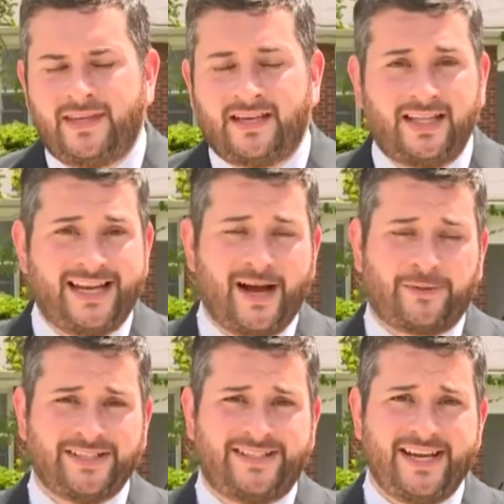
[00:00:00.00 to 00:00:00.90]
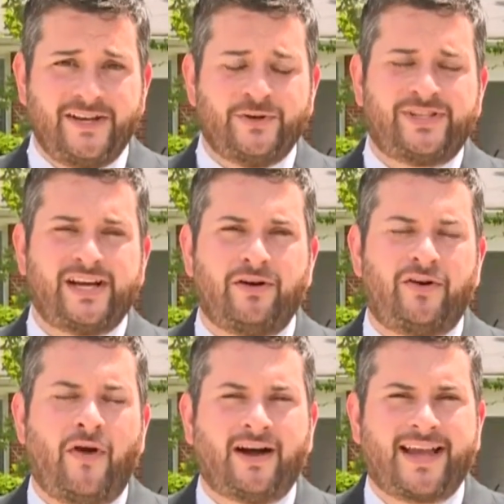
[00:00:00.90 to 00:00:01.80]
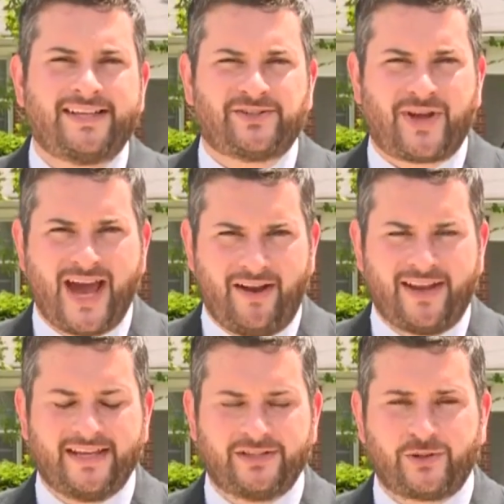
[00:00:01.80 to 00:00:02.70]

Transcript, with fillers: Cleanup continues here in Rockcastle County.